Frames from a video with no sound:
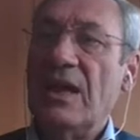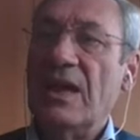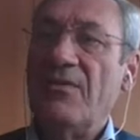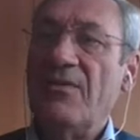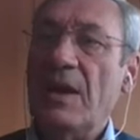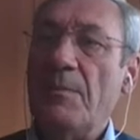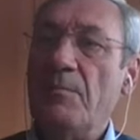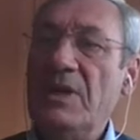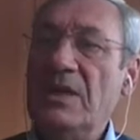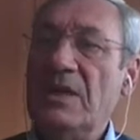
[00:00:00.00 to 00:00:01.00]
have a
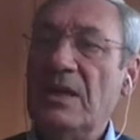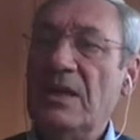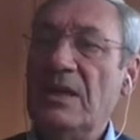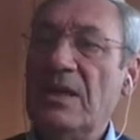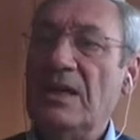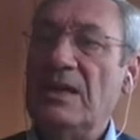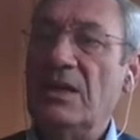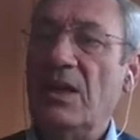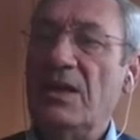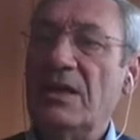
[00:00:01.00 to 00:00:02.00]
peak in
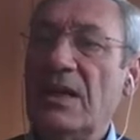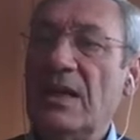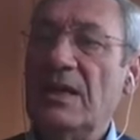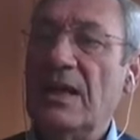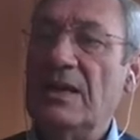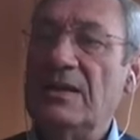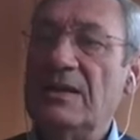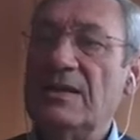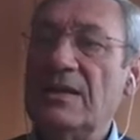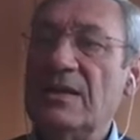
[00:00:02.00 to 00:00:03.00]

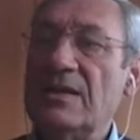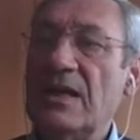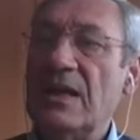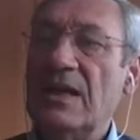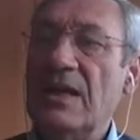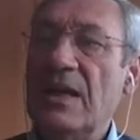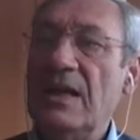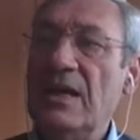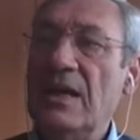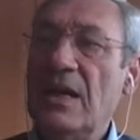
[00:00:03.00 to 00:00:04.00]
1996 and
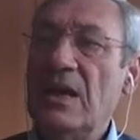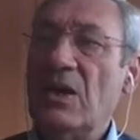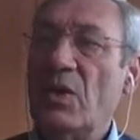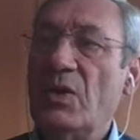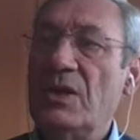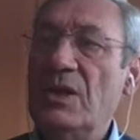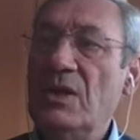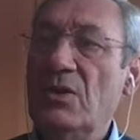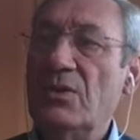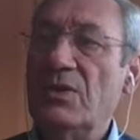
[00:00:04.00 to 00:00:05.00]
then
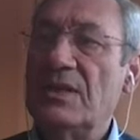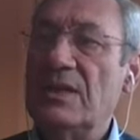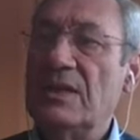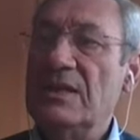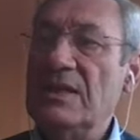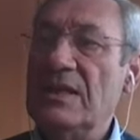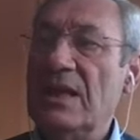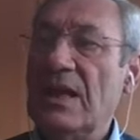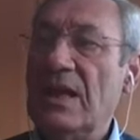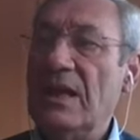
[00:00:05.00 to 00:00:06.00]
continuously
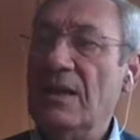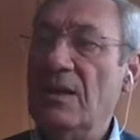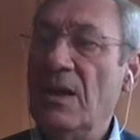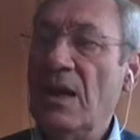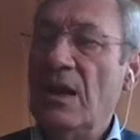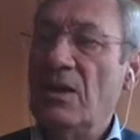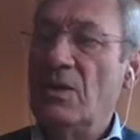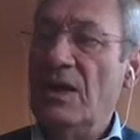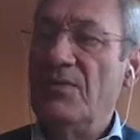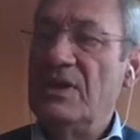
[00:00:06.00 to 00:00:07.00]
decline to
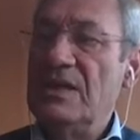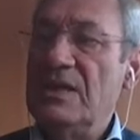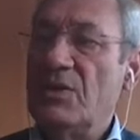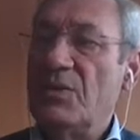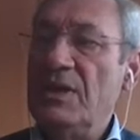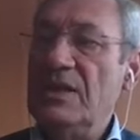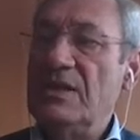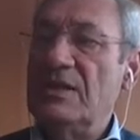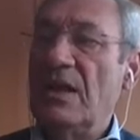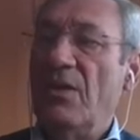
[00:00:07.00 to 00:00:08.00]
have a
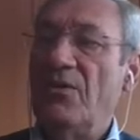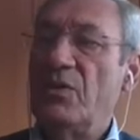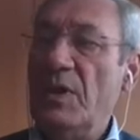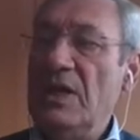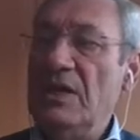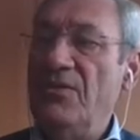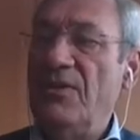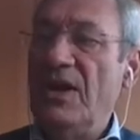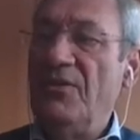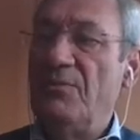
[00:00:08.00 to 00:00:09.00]
decrease of
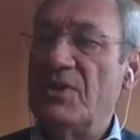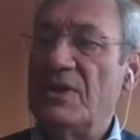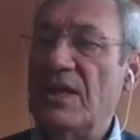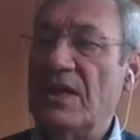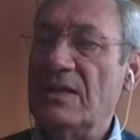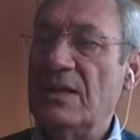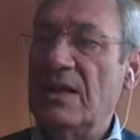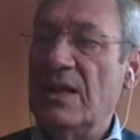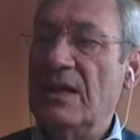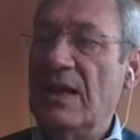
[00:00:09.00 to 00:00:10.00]
25%
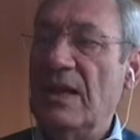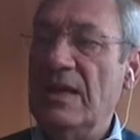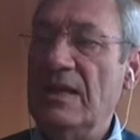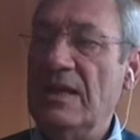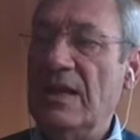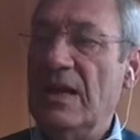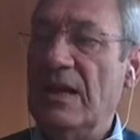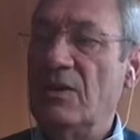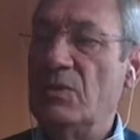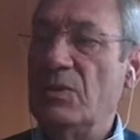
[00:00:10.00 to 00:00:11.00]
in
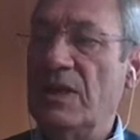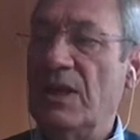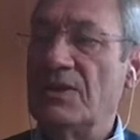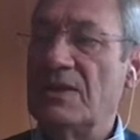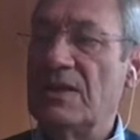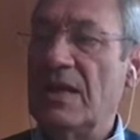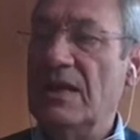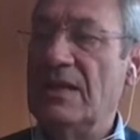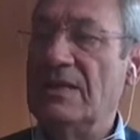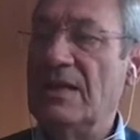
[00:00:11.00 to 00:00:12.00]

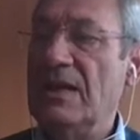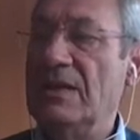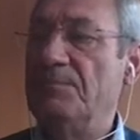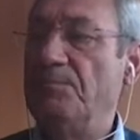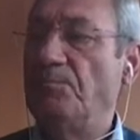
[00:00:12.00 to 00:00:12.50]
2010.